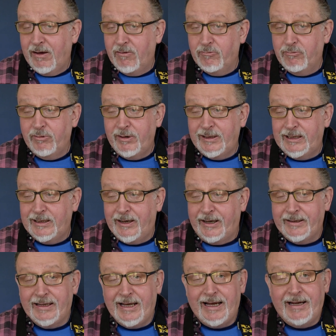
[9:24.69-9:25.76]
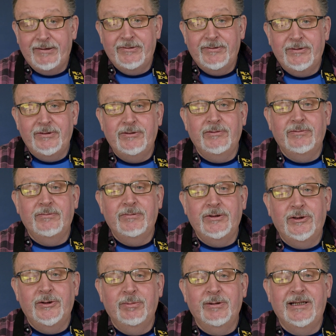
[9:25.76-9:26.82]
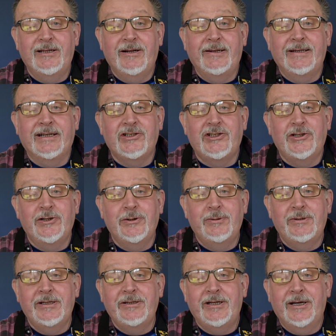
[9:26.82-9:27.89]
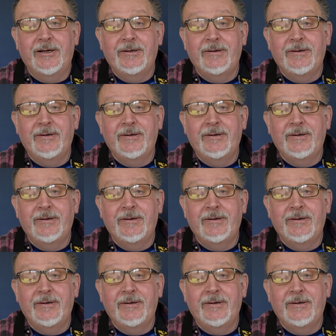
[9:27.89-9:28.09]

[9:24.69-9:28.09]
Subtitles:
Really like that. You really liked that too, didn't you?